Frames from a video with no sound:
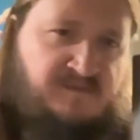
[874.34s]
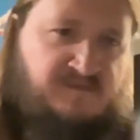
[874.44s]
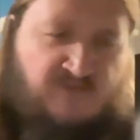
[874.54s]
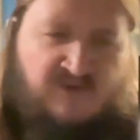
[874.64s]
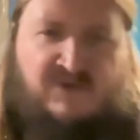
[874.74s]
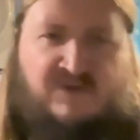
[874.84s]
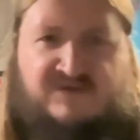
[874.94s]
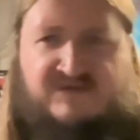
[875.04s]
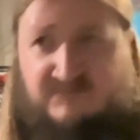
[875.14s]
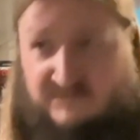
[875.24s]
when I heard
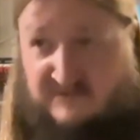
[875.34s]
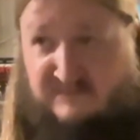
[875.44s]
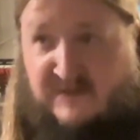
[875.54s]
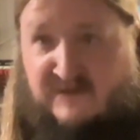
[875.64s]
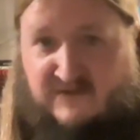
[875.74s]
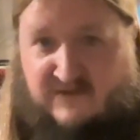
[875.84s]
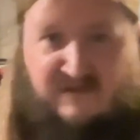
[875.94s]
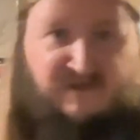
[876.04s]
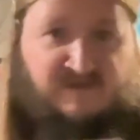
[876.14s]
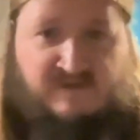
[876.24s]
some midnight,
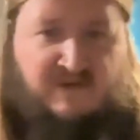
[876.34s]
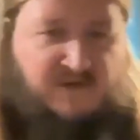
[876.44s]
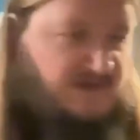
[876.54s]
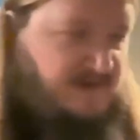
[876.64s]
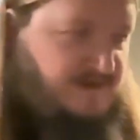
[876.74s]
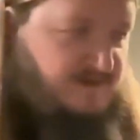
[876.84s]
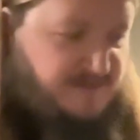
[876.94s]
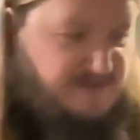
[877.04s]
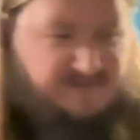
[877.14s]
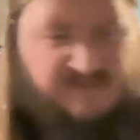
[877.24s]
and I, I got a little
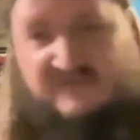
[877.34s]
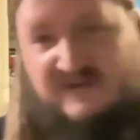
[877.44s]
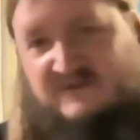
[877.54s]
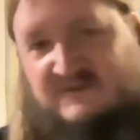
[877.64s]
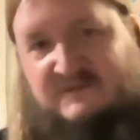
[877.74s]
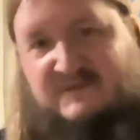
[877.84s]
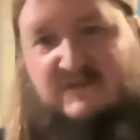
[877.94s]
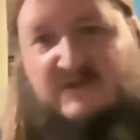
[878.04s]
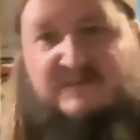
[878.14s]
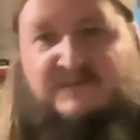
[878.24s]
bit of bulldozer as
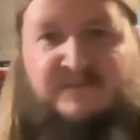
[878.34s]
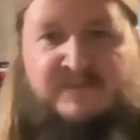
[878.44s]
well.